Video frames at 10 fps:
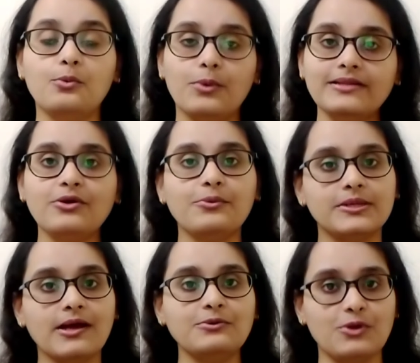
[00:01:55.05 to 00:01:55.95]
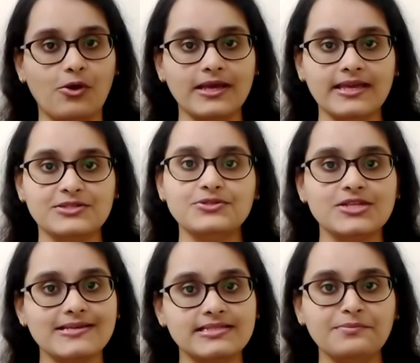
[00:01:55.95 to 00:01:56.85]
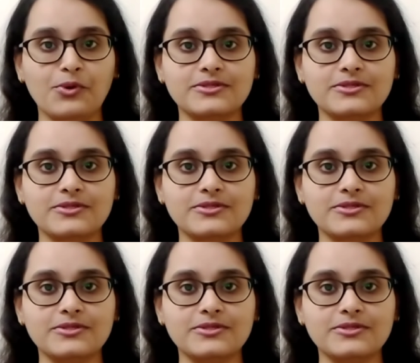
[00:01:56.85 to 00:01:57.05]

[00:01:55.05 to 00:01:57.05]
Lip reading: with or without logging into GST